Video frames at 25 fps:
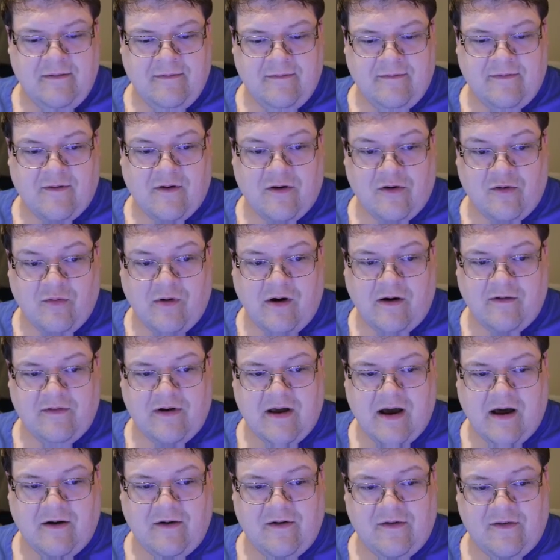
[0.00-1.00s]
for
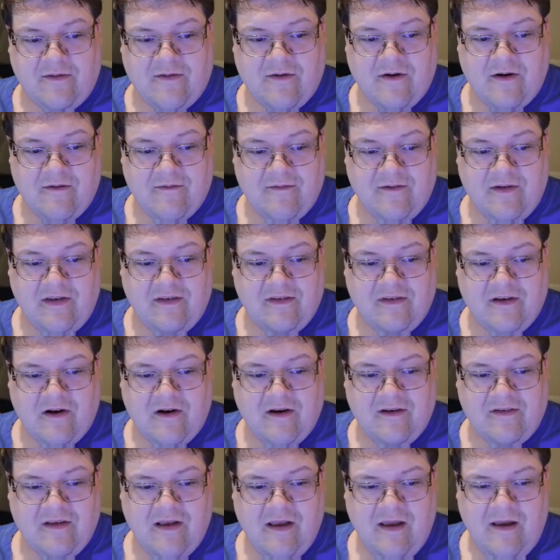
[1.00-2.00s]
$12 for V
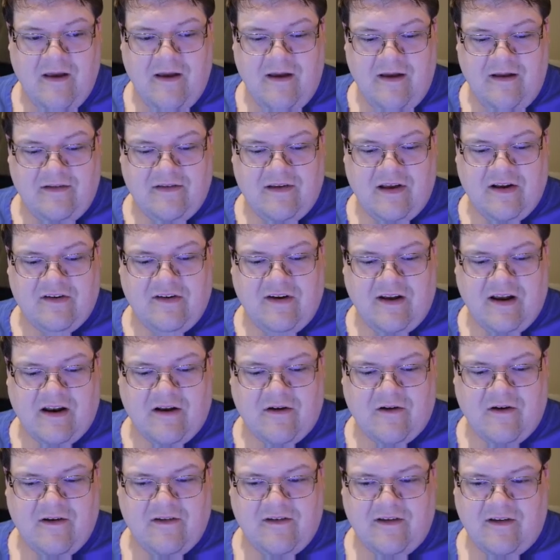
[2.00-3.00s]
series. It's actually kind
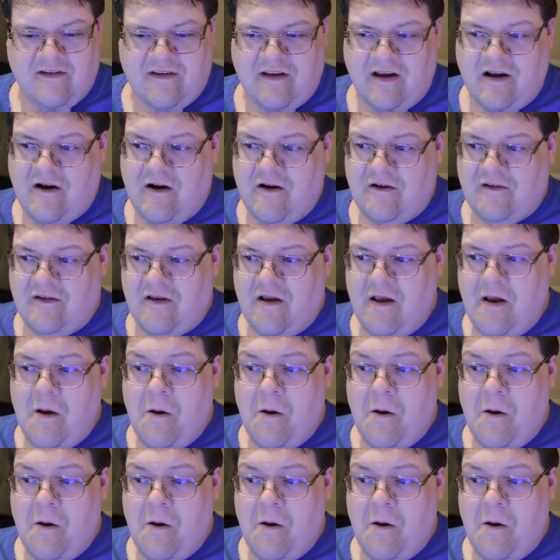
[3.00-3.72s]
of crazy because that card's